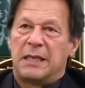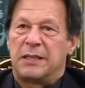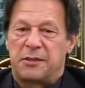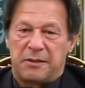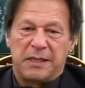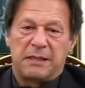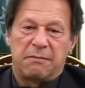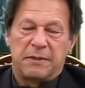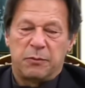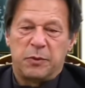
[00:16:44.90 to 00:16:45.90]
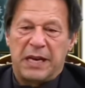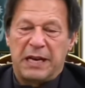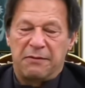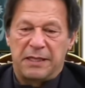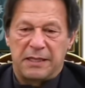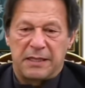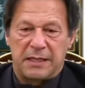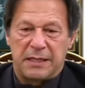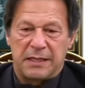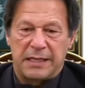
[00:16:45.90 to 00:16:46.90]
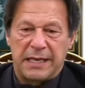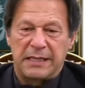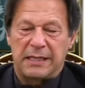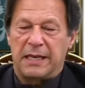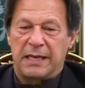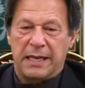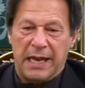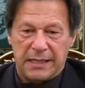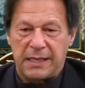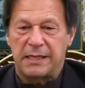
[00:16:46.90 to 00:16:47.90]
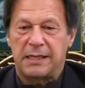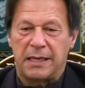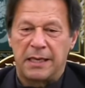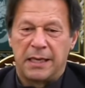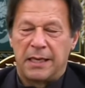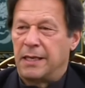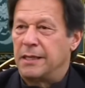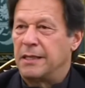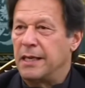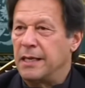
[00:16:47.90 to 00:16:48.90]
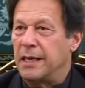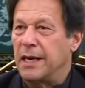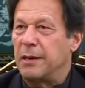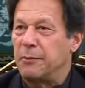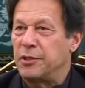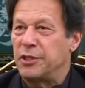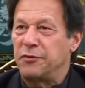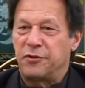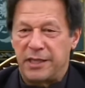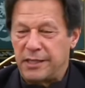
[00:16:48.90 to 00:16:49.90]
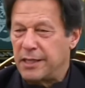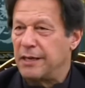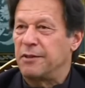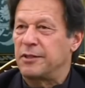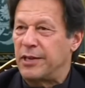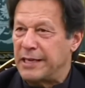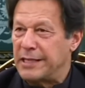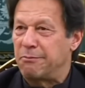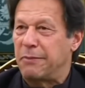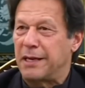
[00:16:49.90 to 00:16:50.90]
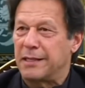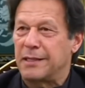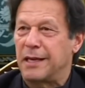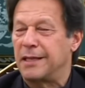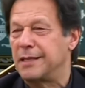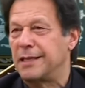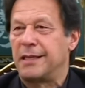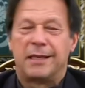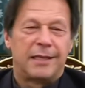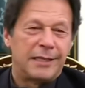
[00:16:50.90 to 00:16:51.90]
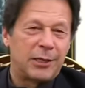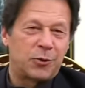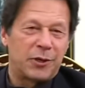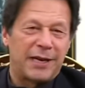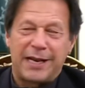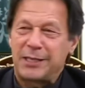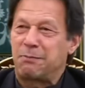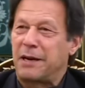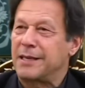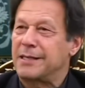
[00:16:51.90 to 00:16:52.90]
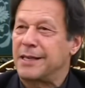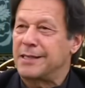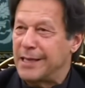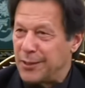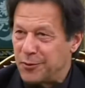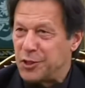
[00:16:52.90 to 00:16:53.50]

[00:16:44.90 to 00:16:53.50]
So we have this tense, and as I said, the Indian Army chief just gave a threat in Pakistan that they could annex Pakistan side of